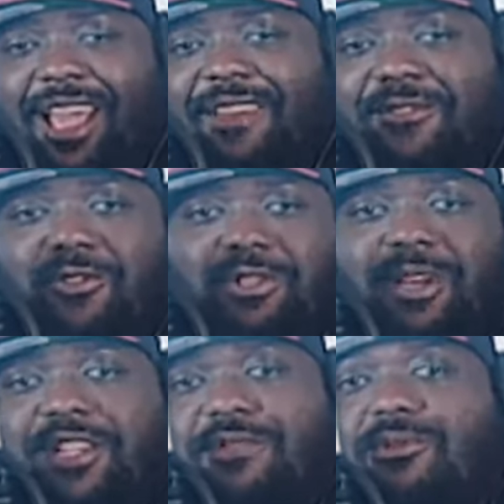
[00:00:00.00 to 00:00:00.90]
And of course,
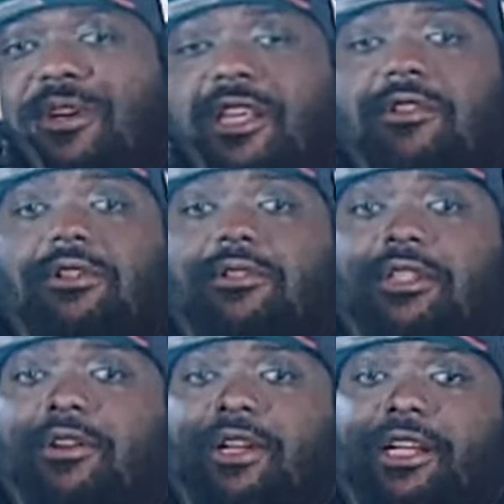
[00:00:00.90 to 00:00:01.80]
man, it's your boy Q Lewis
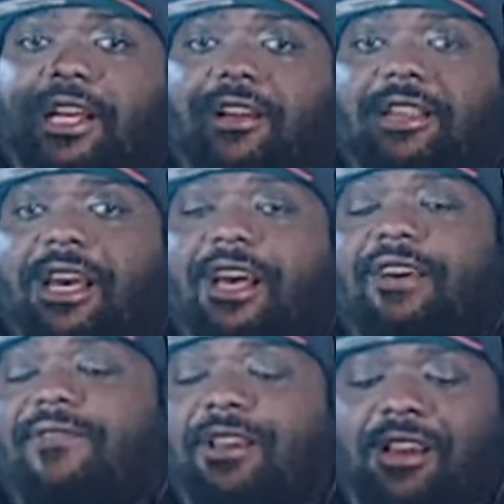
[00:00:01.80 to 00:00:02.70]
holding it down
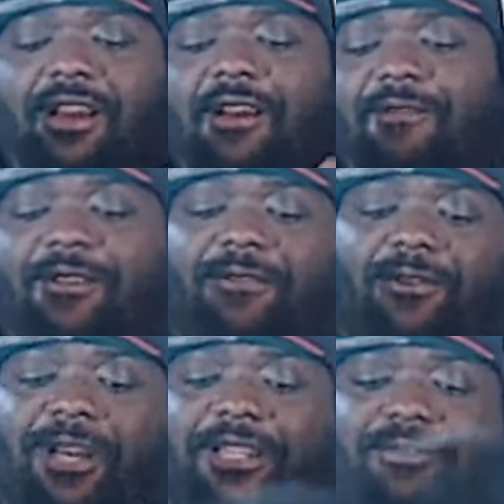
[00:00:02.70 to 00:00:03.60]
live from the
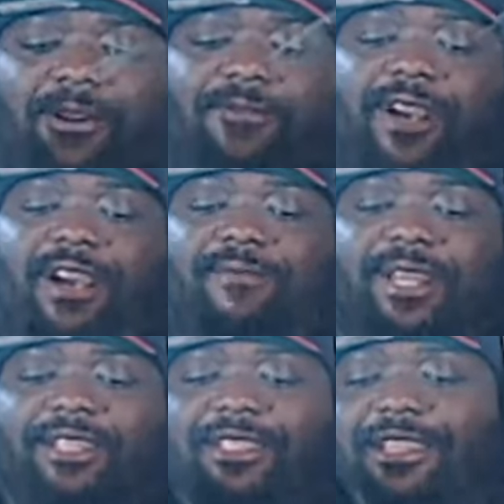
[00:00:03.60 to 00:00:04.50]
48205,
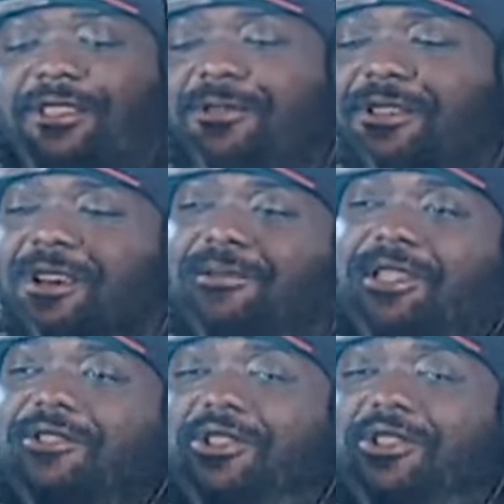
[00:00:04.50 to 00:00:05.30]
man. Let's get to it, dog. I'm still